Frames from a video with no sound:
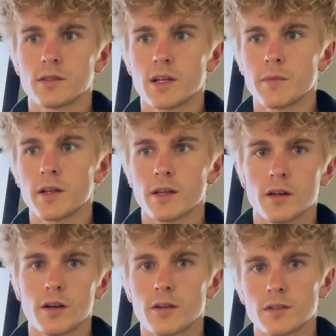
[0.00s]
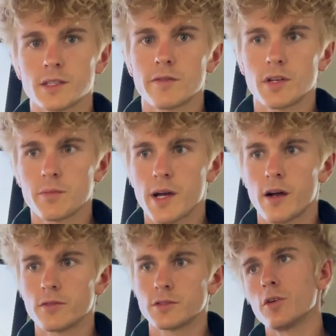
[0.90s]
and I'm at like 170
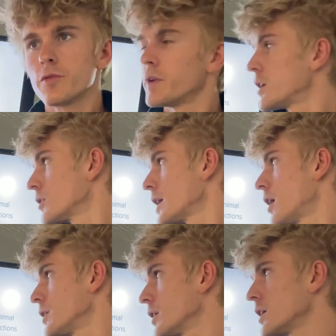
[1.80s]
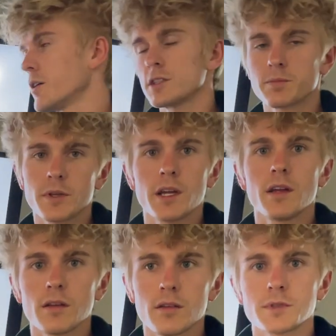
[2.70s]
pounds. You'll figure it out here, and I'll
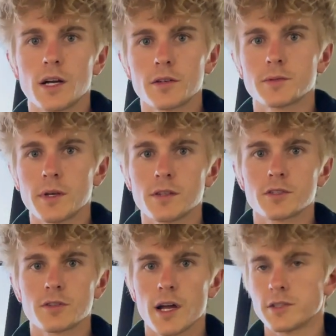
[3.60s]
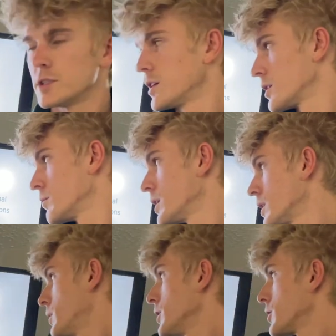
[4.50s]
explain the strategy here in a
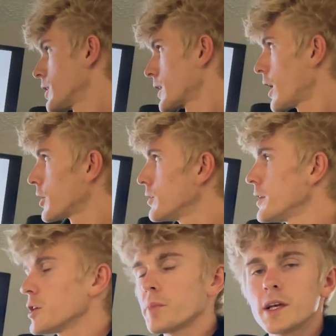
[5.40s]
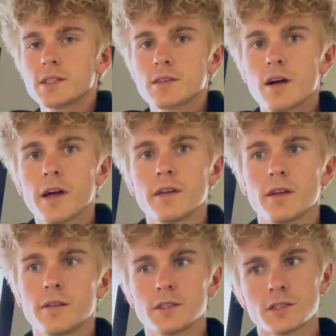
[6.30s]
minute. But you're going to calculate your baseline,
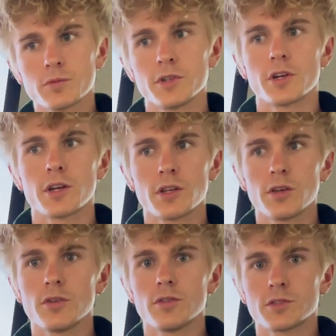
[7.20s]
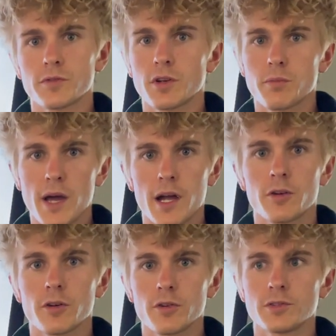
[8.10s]
and this is what you're going to use for your
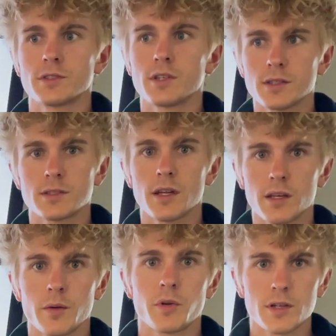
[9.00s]
macros and setting up your